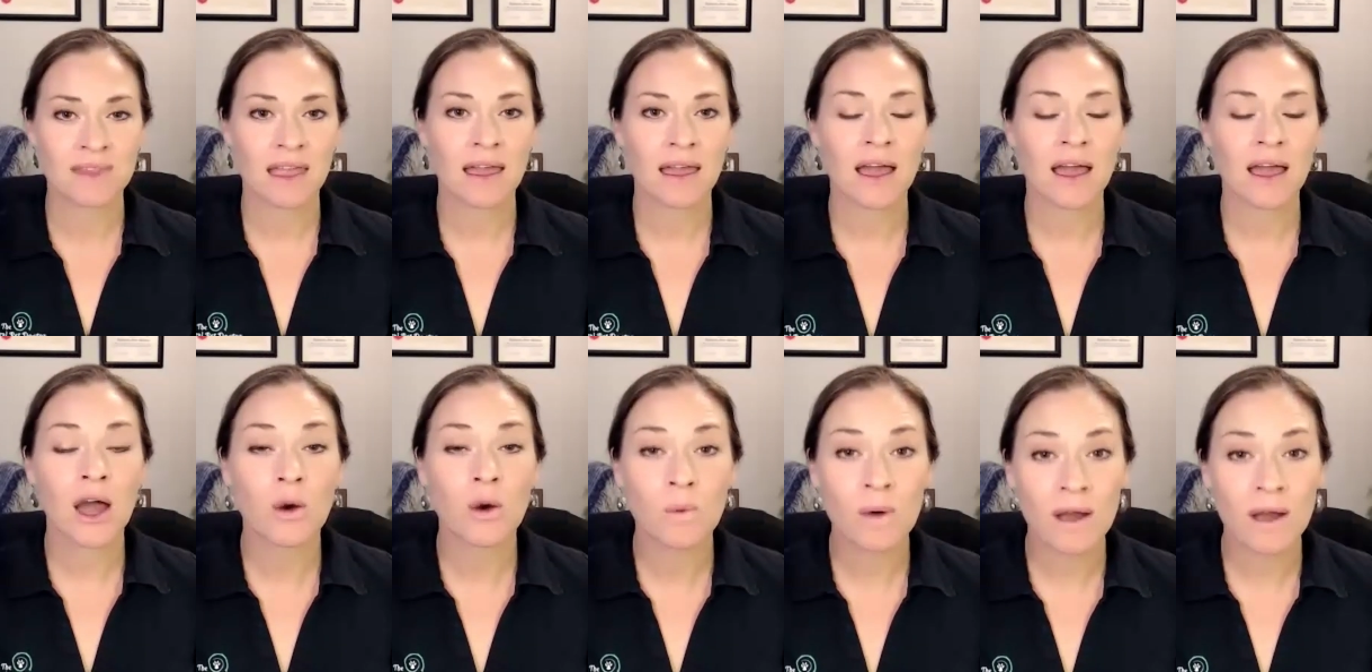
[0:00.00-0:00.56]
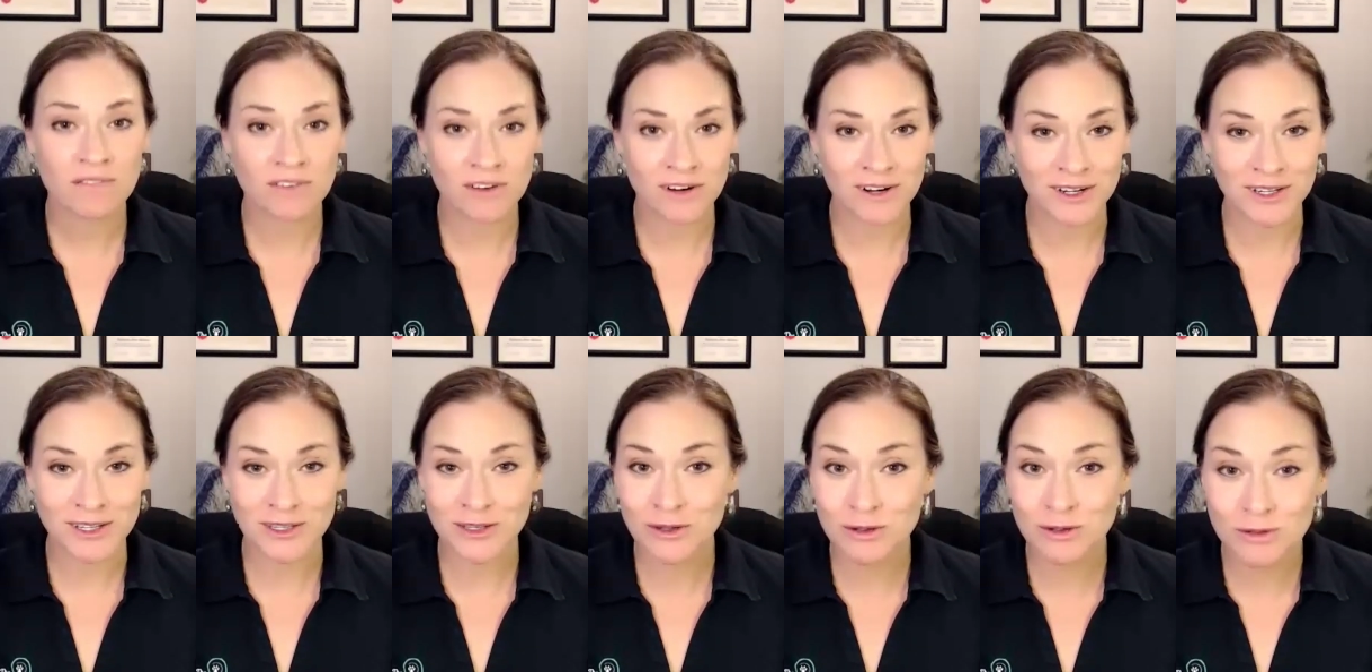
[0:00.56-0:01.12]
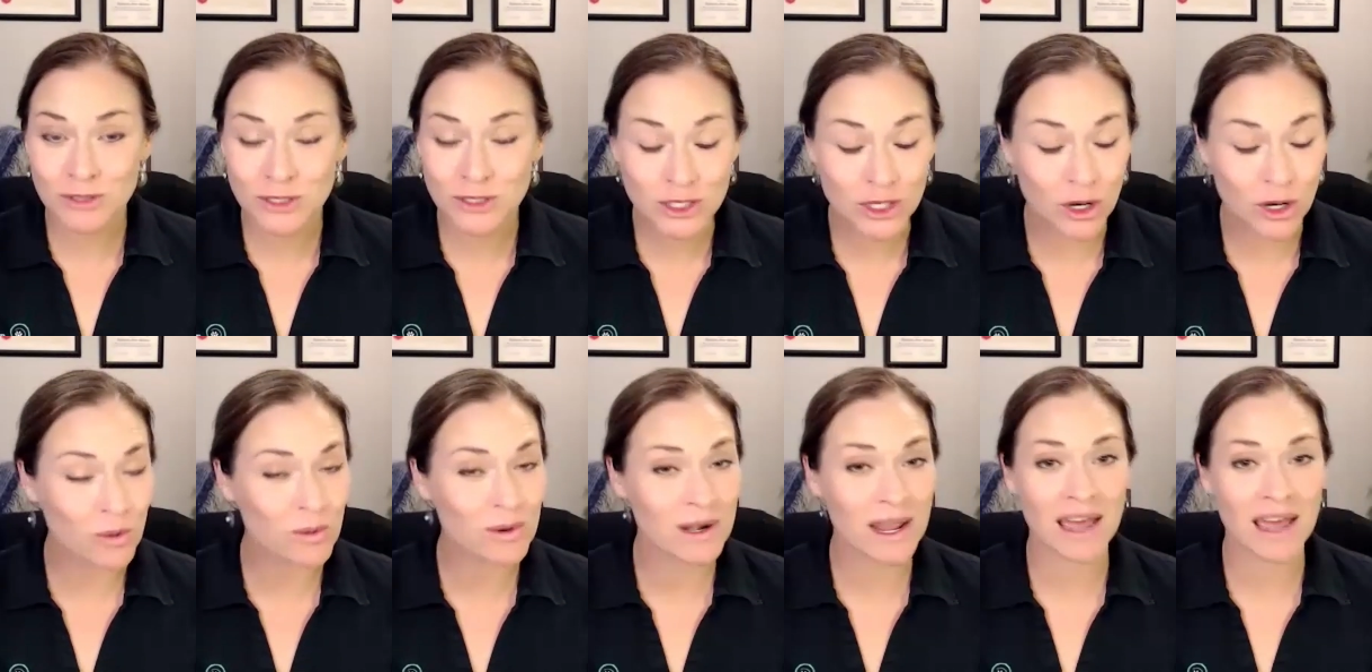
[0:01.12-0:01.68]
However, you
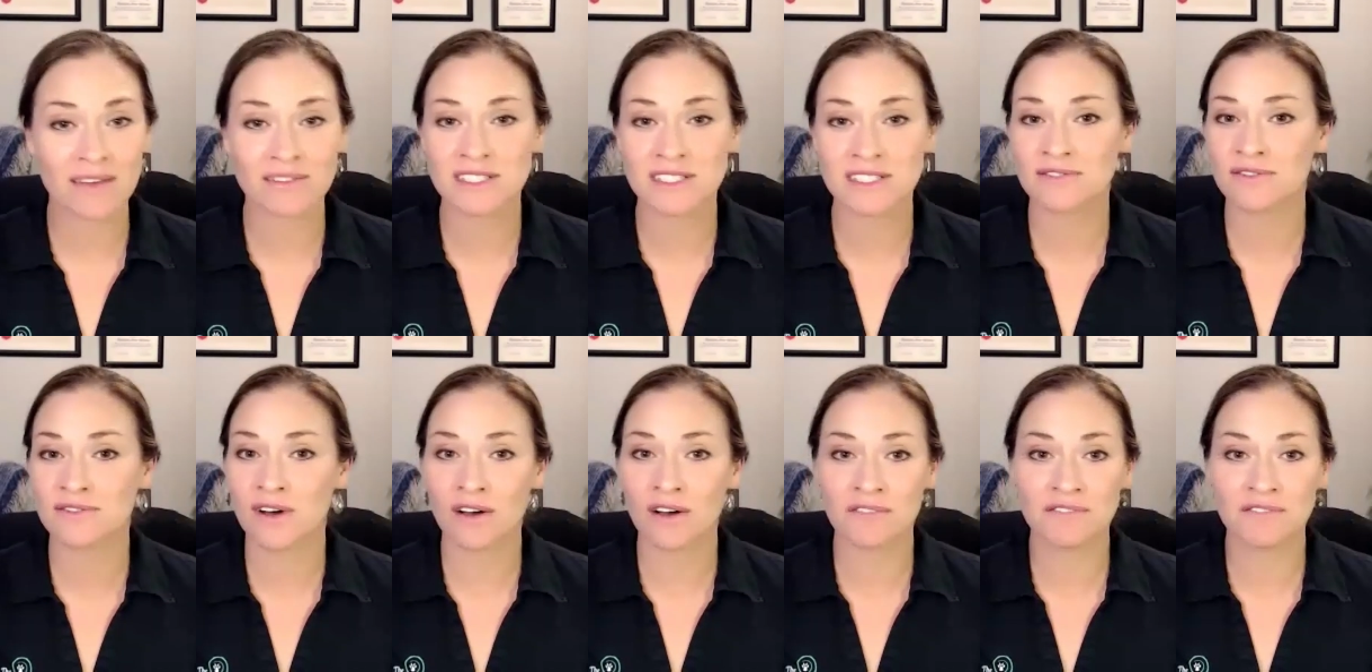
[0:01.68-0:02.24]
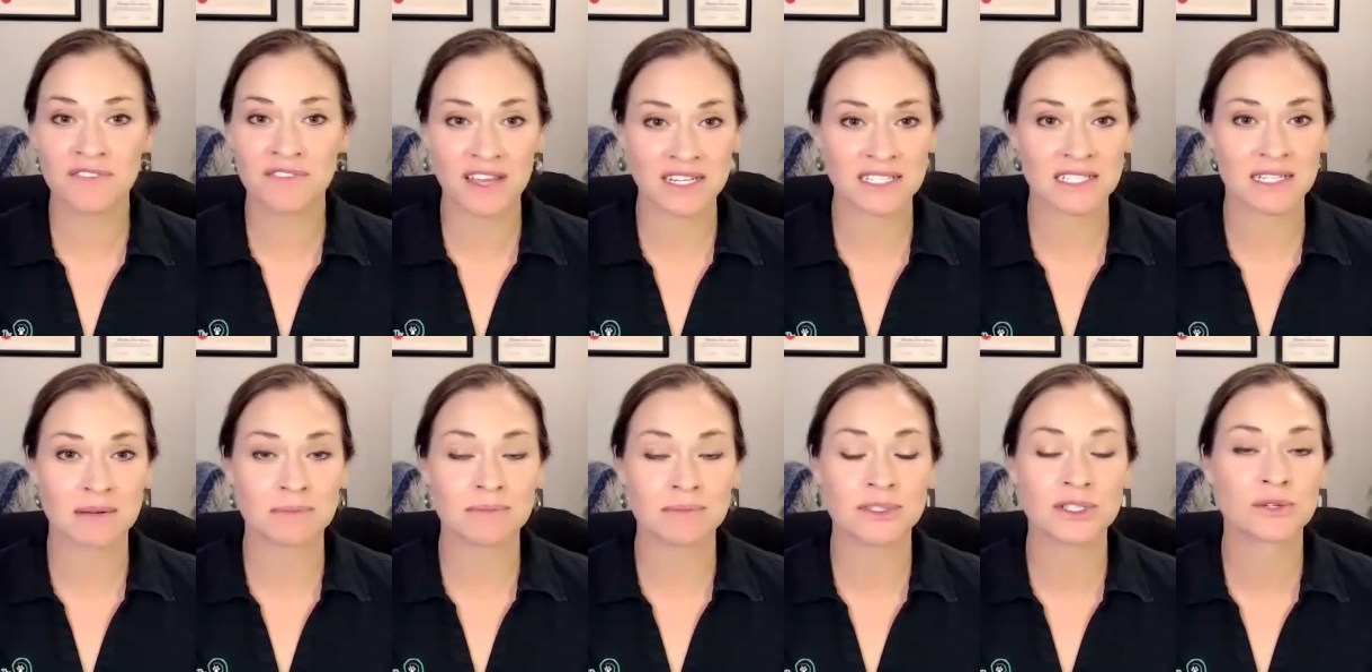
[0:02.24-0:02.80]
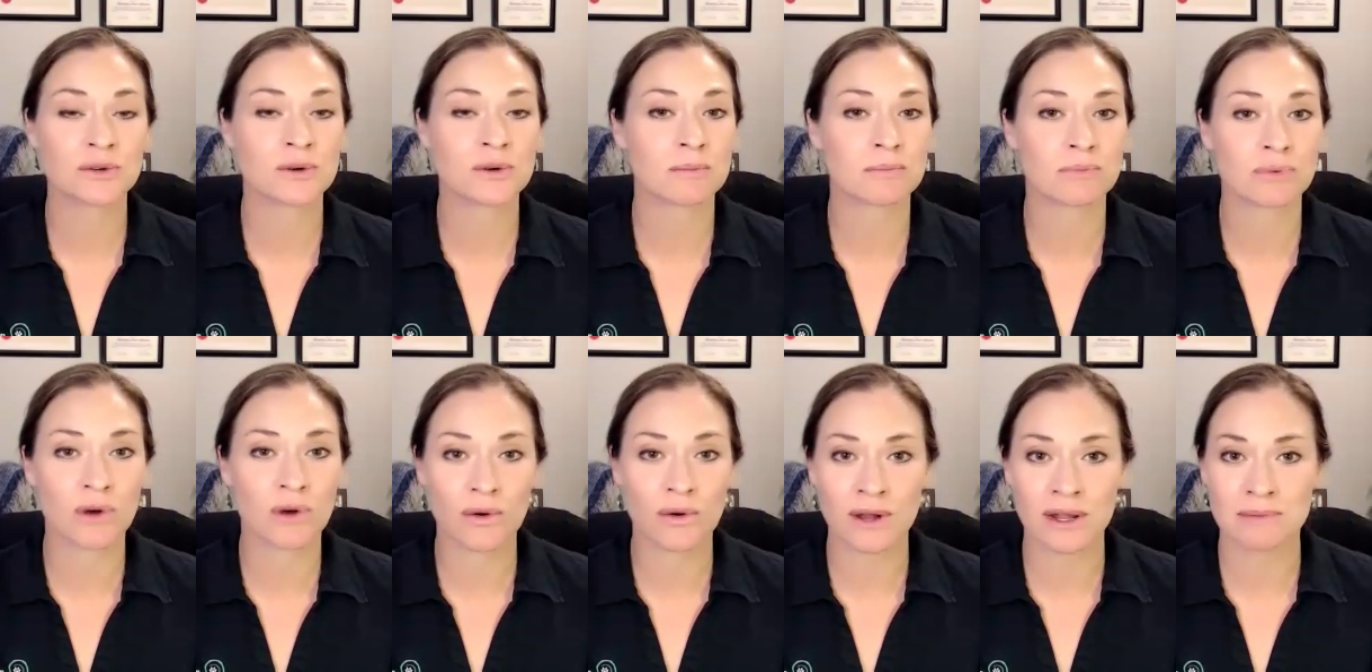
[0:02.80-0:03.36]
don't have to fall victim to a
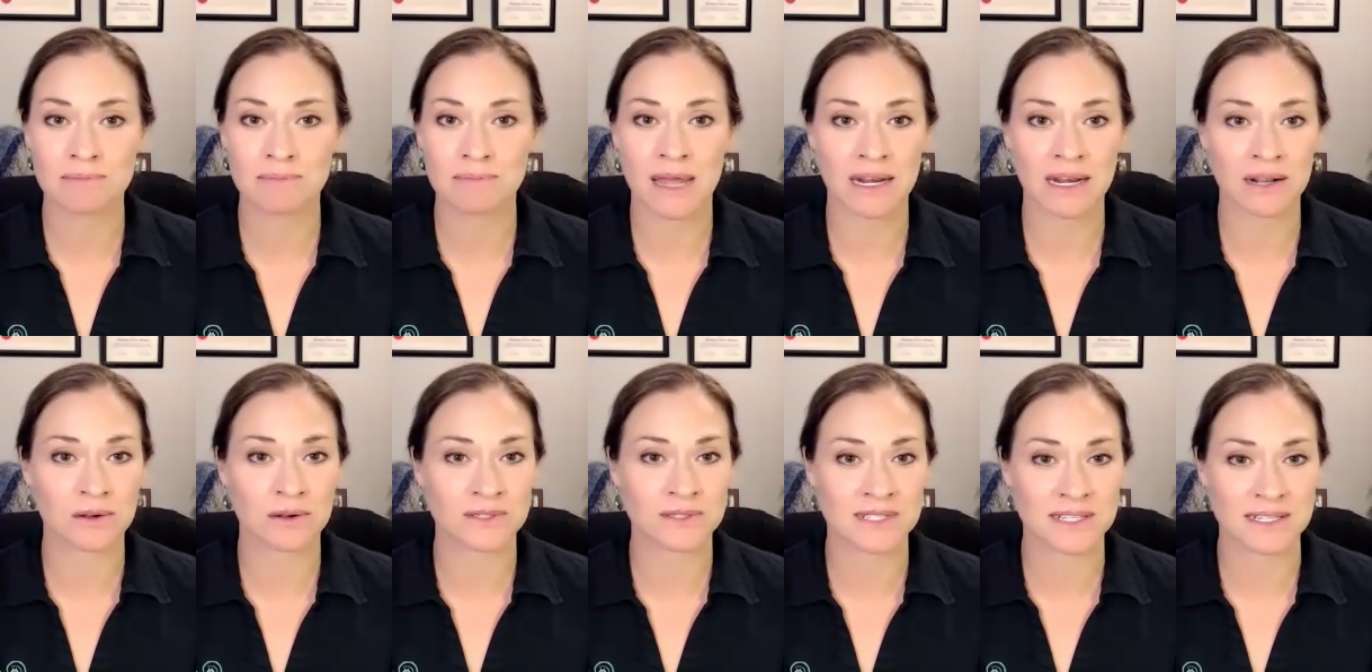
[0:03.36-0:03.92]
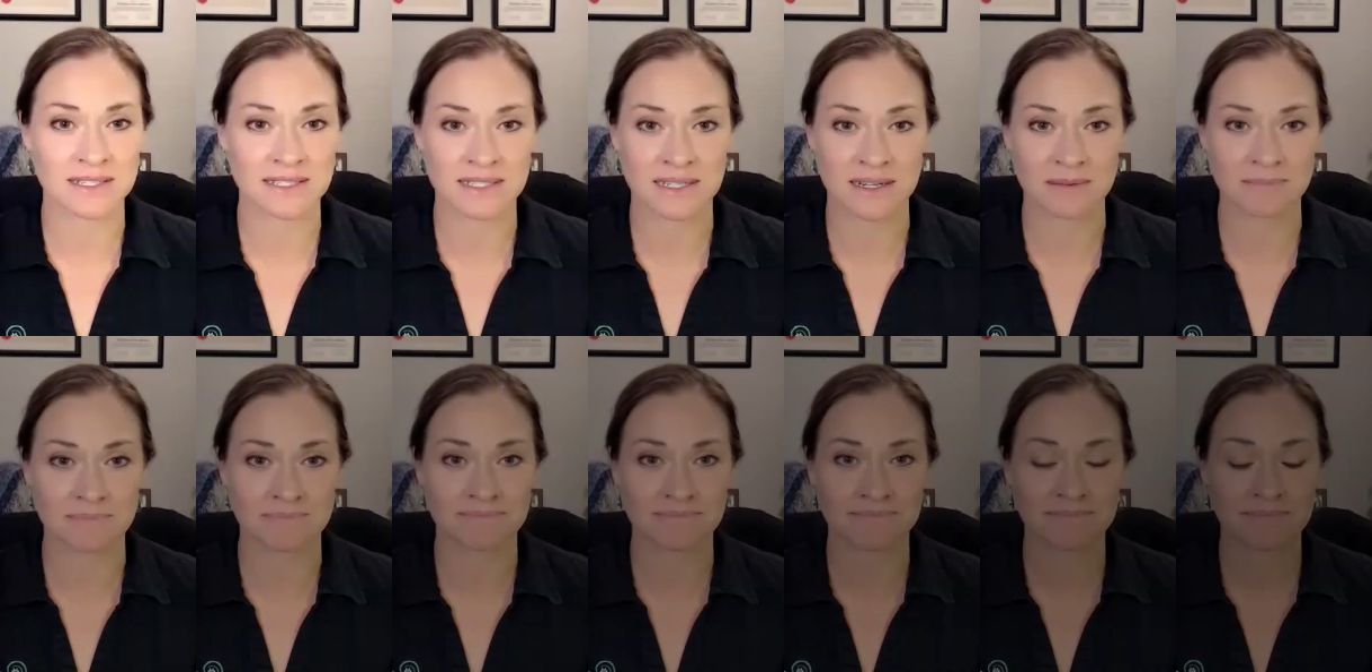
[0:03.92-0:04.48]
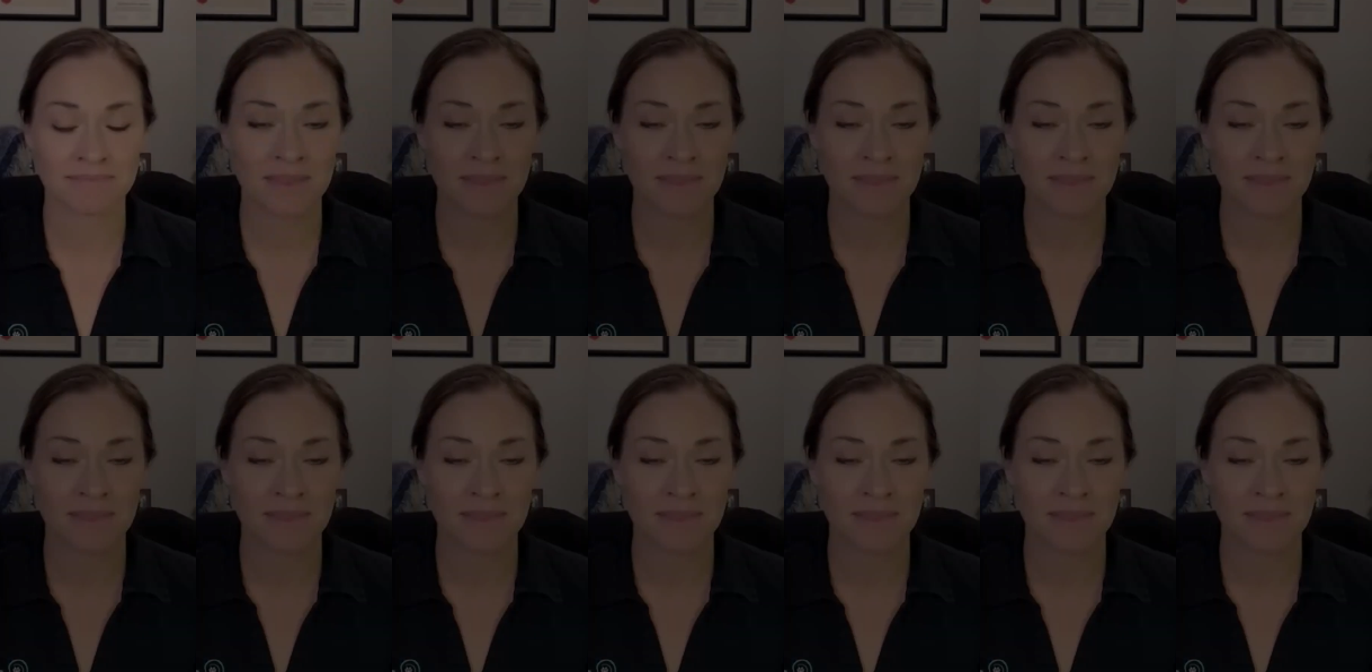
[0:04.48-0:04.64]
broken medical system.